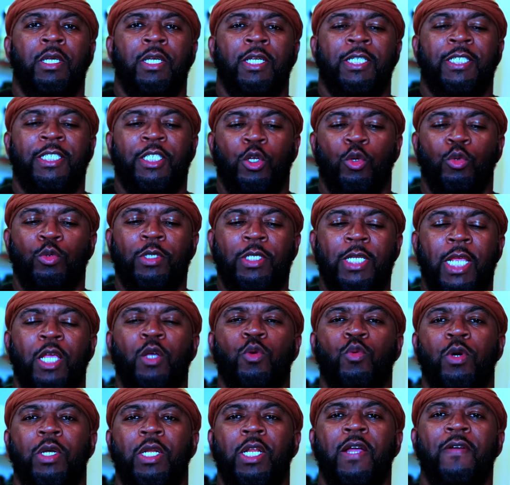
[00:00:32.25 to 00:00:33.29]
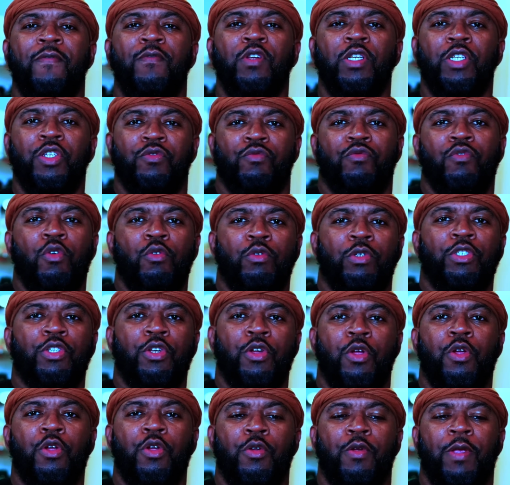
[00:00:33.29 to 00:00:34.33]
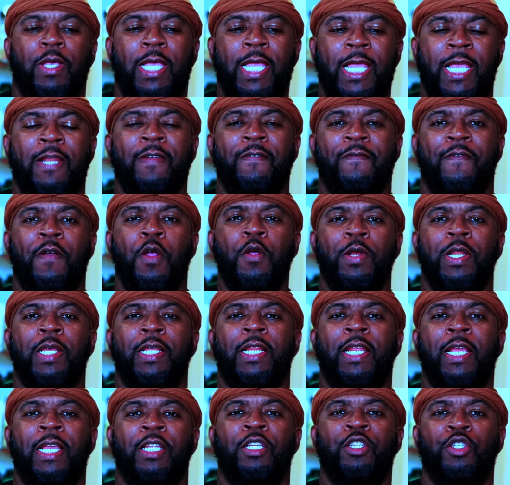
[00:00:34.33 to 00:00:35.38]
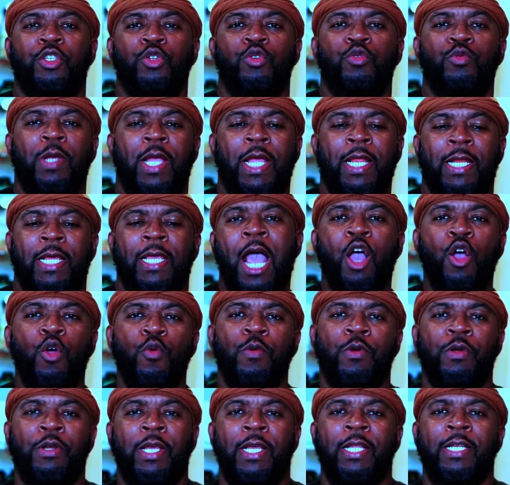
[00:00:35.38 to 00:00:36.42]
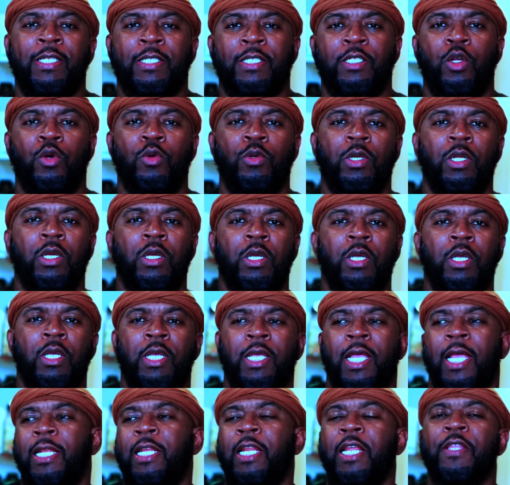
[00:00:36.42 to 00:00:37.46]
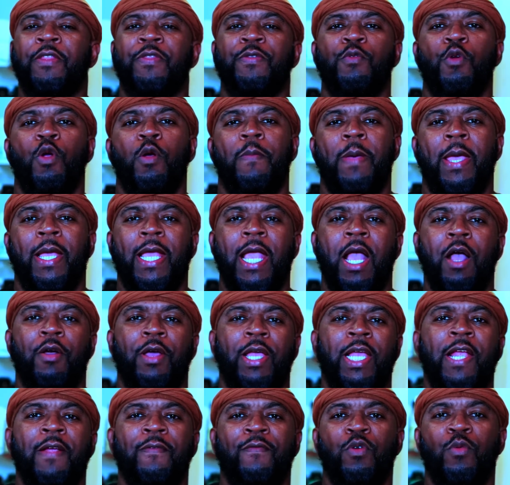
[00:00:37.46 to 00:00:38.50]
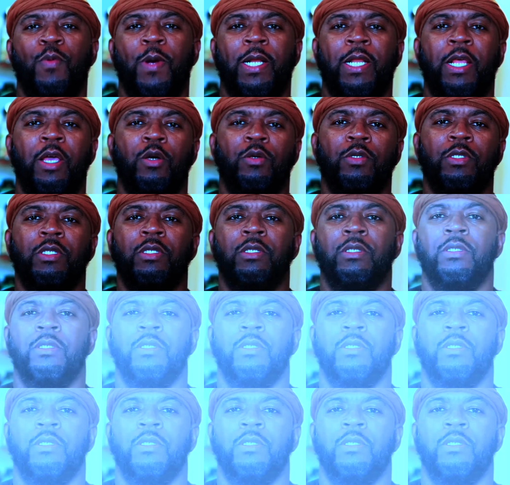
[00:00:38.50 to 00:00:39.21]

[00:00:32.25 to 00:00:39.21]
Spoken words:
She'll take whatever is thrown to her, invert it into an outward insult, and then throw it back out at everyone else.